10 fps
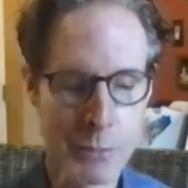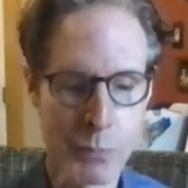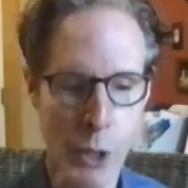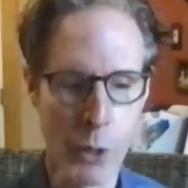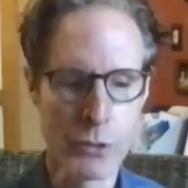
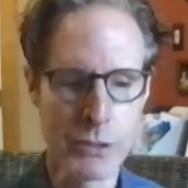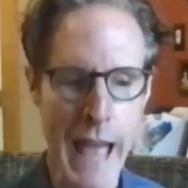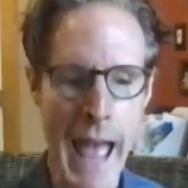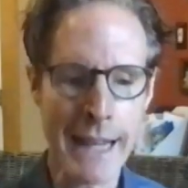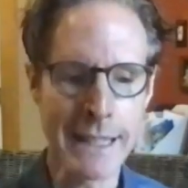chose
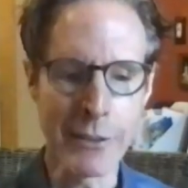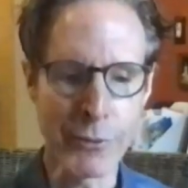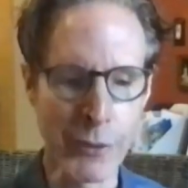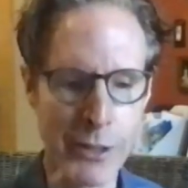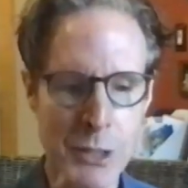acting
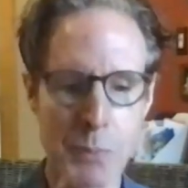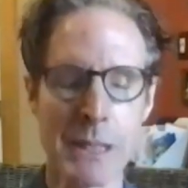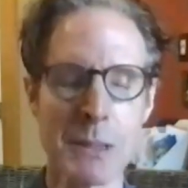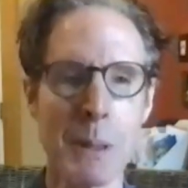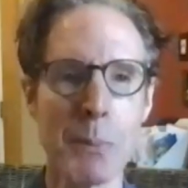first
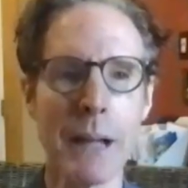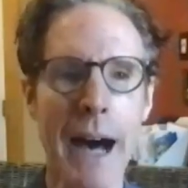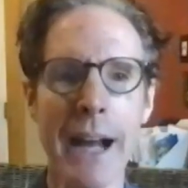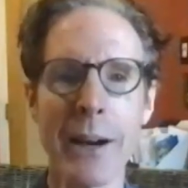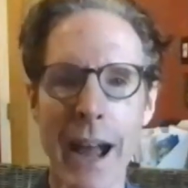because people
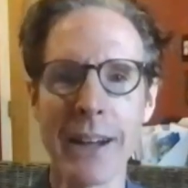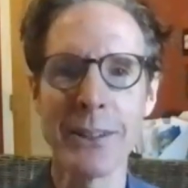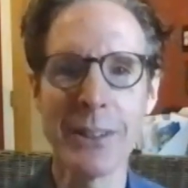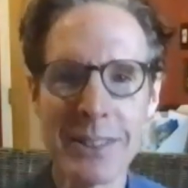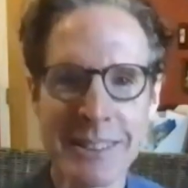hire
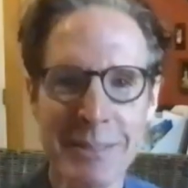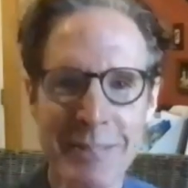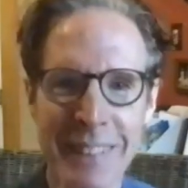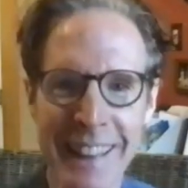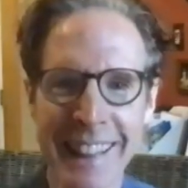actors
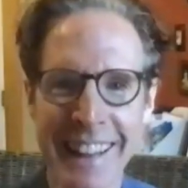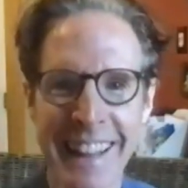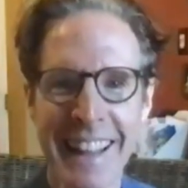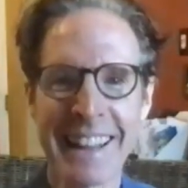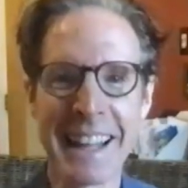
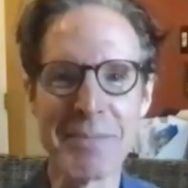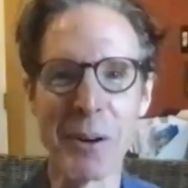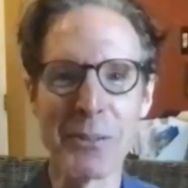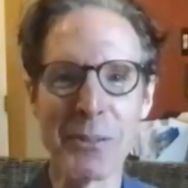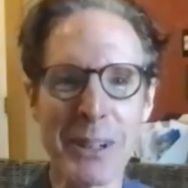like
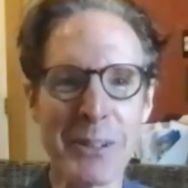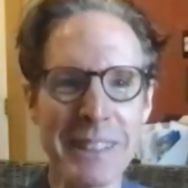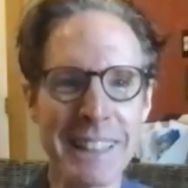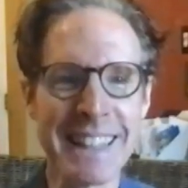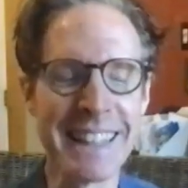more
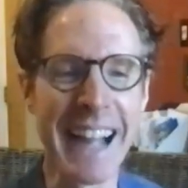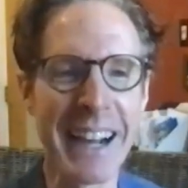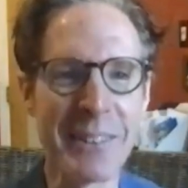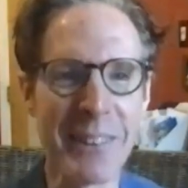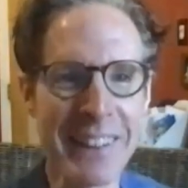frequently than they
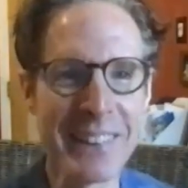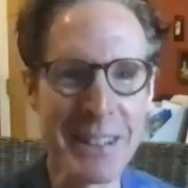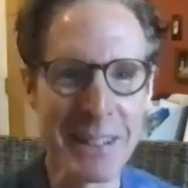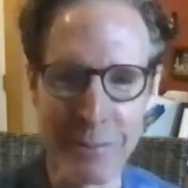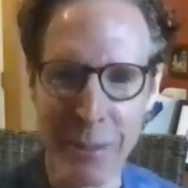hire writers
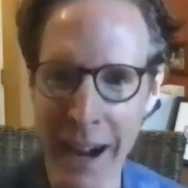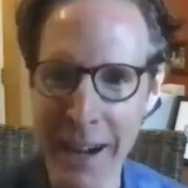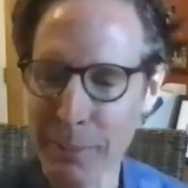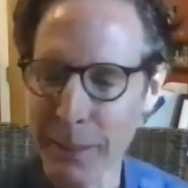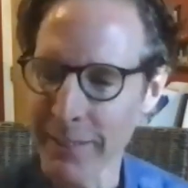and
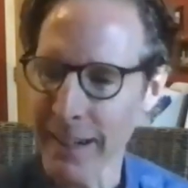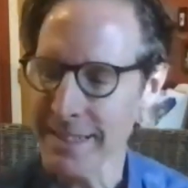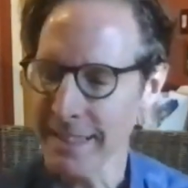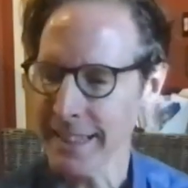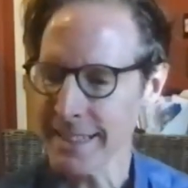hire
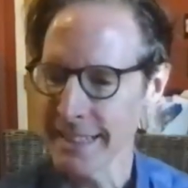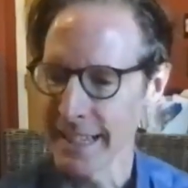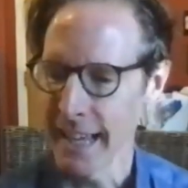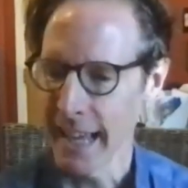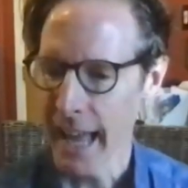playwrights, I guess.
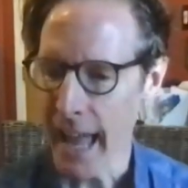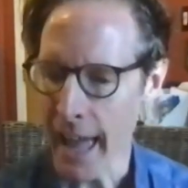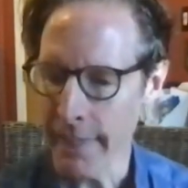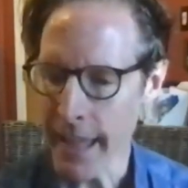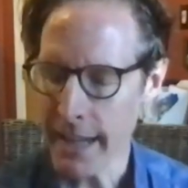
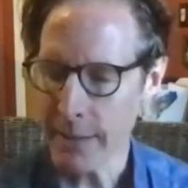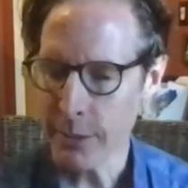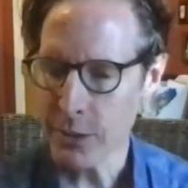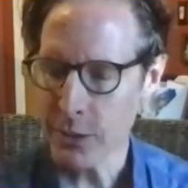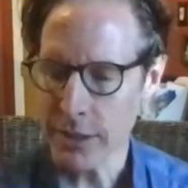And then it
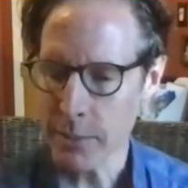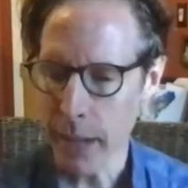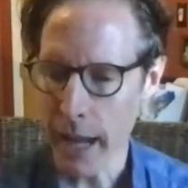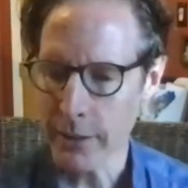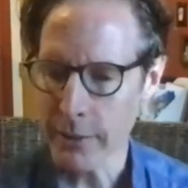was just a
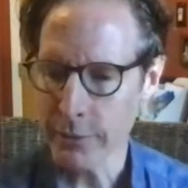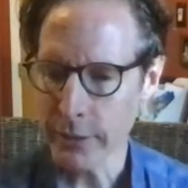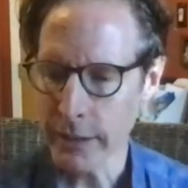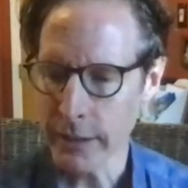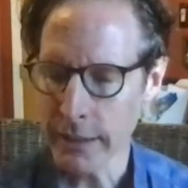matter of,
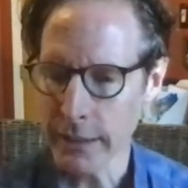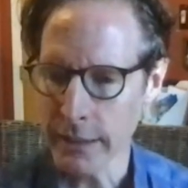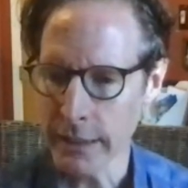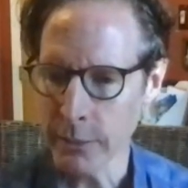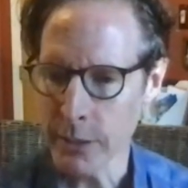
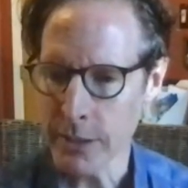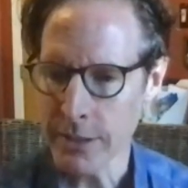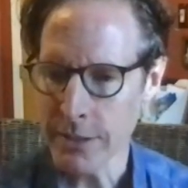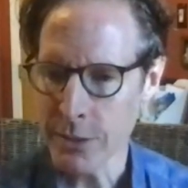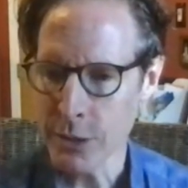it
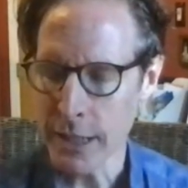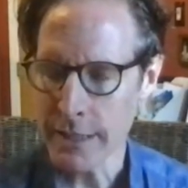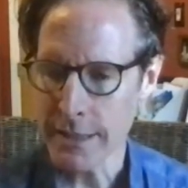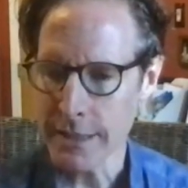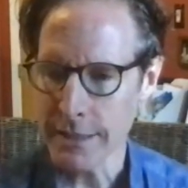was
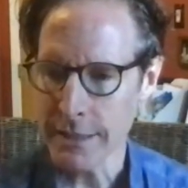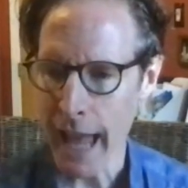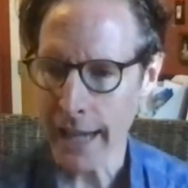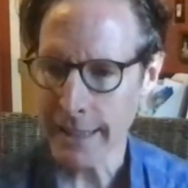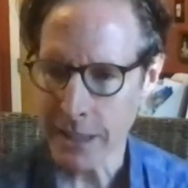just
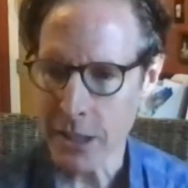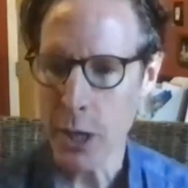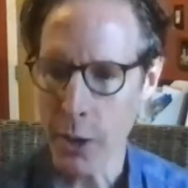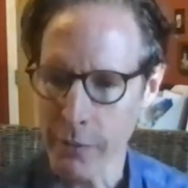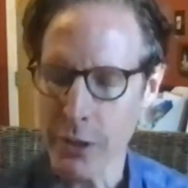acting in
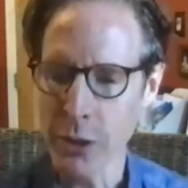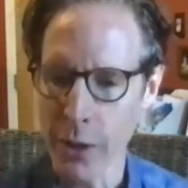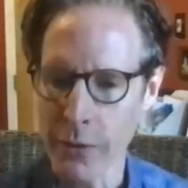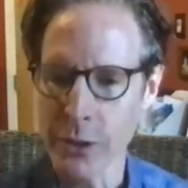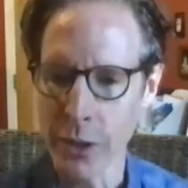show after show
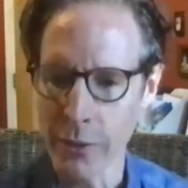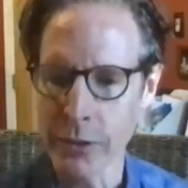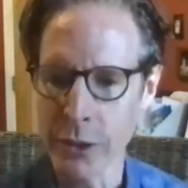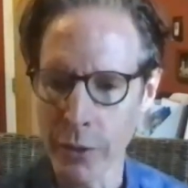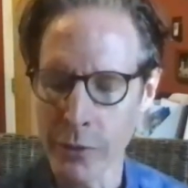after show
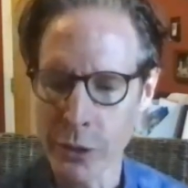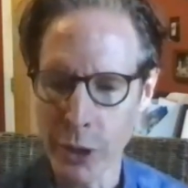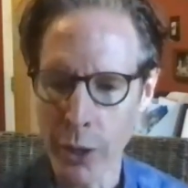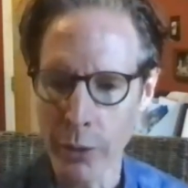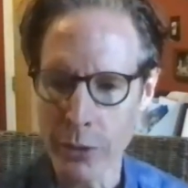after show after
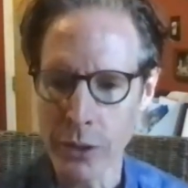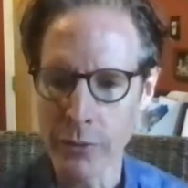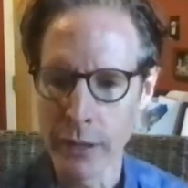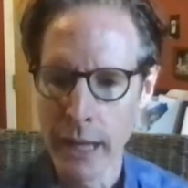show. And sort of,